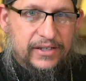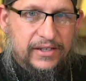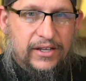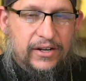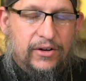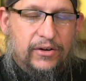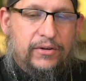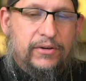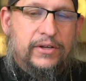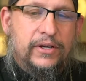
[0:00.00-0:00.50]

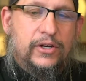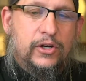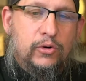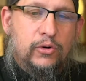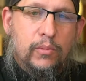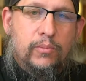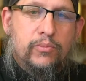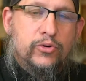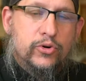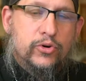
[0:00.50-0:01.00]
you know,
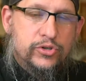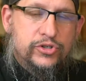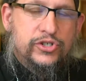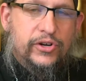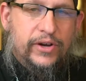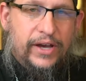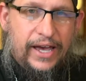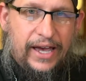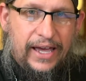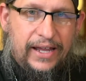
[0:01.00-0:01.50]
will bruise
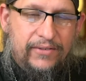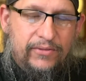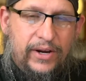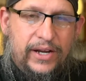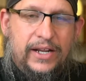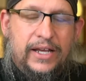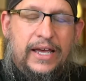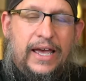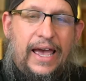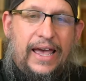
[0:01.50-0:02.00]
your head,
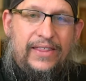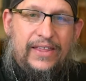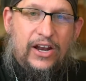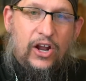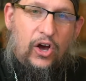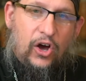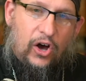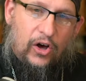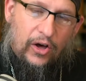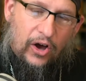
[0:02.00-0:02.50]
right? And then
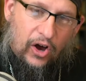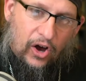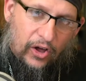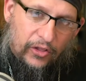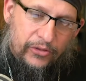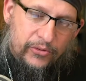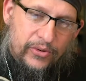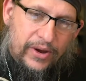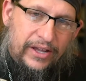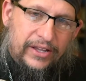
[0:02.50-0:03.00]

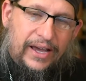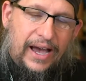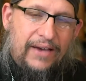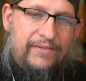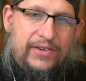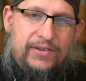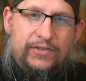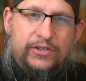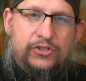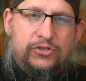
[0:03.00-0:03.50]
all, throughout,
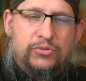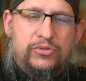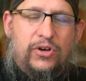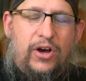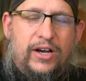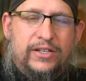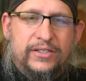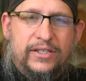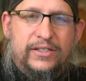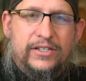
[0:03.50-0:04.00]
I've given two
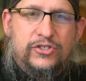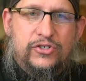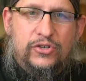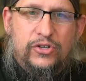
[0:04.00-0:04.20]
talks on this.